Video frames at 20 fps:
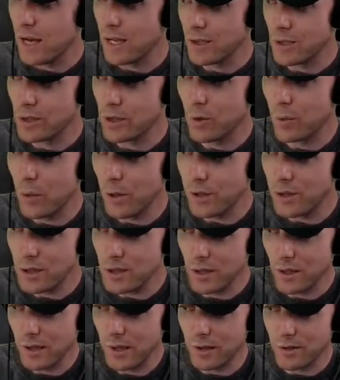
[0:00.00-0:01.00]
And so what
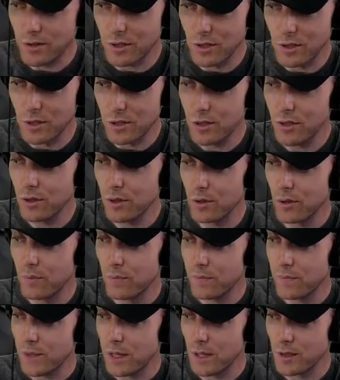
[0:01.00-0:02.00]
this allows you to do
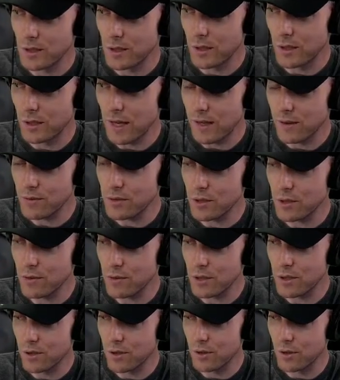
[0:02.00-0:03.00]
is it allows
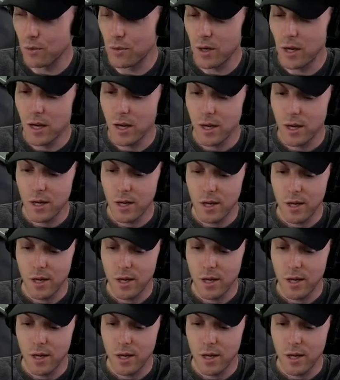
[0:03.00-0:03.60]
you to